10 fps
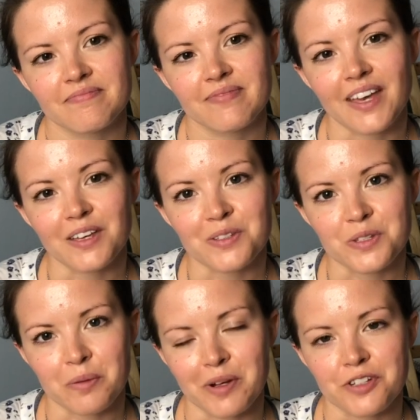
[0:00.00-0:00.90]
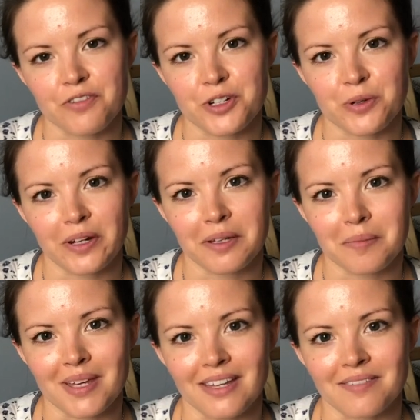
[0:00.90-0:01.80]
thank you so much for joining
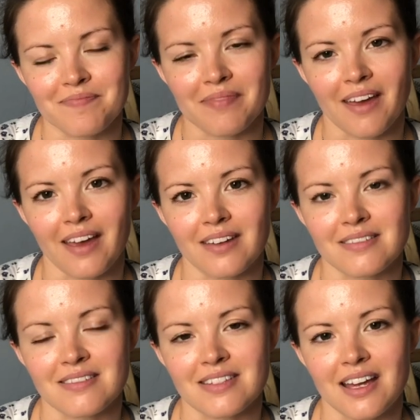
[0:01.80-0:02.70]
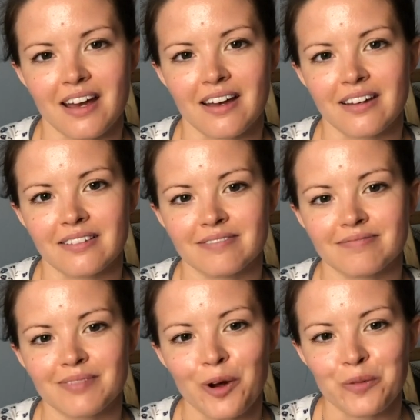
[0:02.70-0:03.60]
me, and
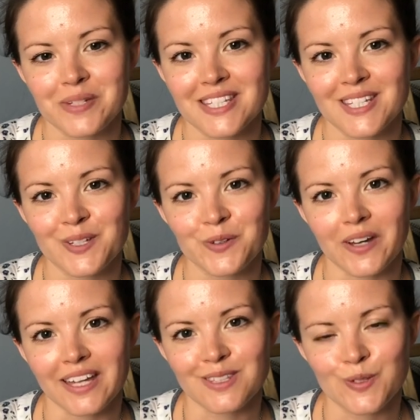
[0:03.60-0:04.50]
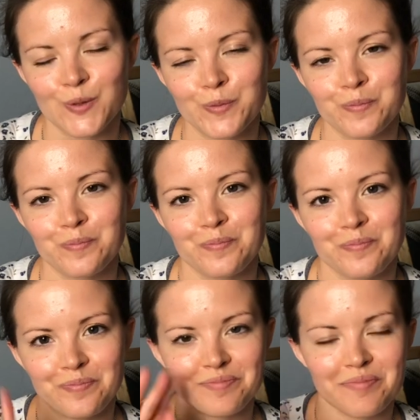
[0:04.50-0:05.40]
hope to see you again soon.
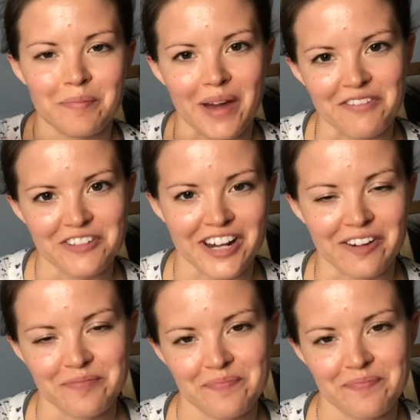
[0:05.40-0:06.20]
Bye for now.